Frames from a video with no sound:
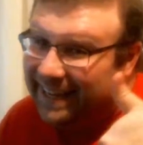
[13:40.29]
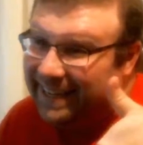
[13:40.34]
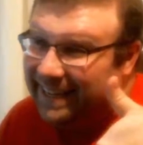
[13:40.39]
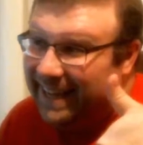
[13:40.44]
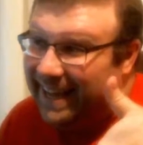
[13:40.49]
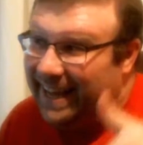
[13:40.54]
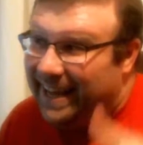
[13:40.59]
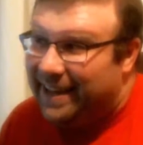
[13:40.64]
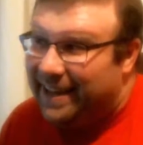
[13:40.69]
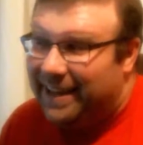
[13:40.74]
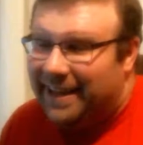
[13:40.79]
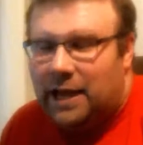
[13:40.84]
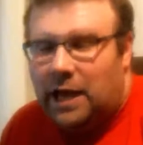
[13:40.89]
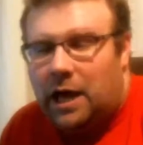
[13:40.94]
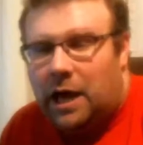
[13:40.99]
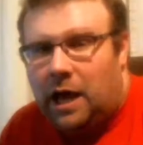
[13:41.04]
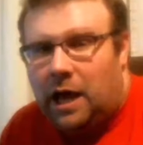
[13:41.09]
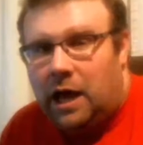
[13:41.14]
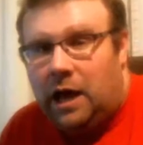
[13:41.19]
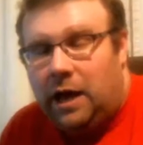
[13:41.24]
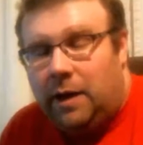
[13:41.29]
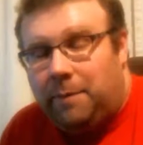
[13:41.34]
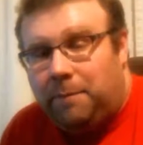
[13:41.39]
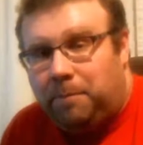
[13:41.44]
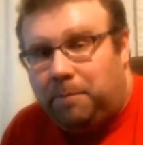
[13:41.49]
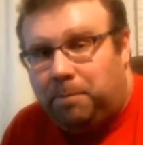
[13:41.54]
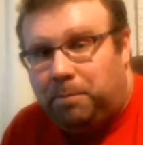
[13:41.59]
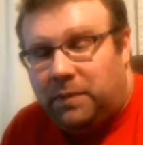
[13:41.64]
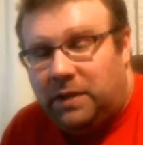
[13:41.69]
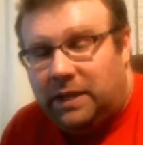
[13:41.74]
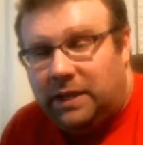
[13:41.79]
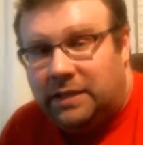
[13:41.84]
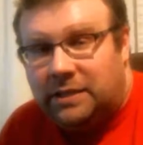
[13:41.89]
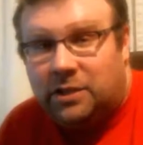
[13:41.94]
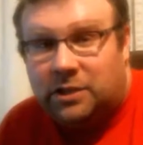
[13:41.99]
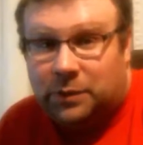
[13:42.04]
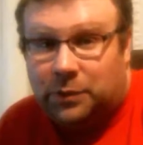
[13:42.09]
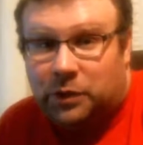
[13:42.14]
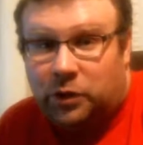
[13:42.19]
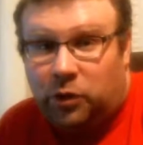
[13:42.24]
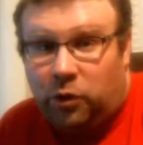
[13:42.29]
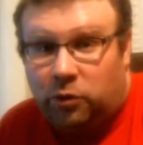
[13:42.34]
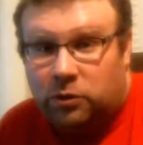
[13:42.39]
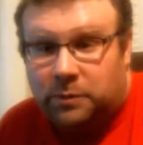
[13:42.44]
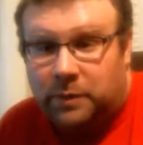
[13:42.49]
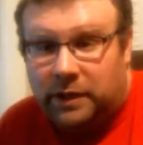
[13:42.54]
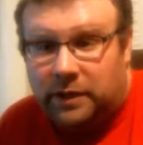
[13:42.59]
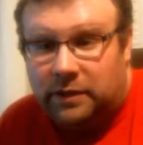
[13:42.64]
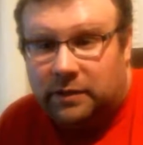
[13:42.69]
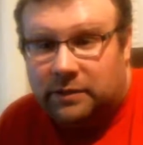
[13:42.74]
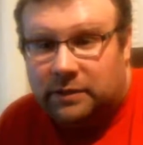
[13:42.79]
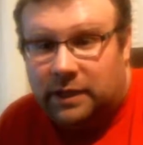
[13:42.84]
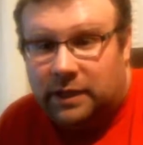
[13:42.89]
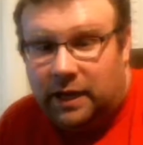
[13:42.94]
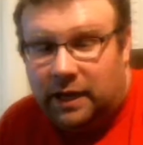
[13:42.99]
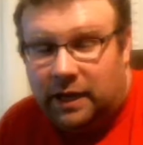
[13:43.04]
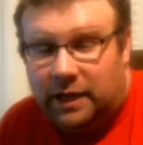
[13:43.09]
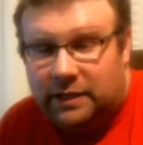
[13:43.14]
Yay. As long as they were cold spells.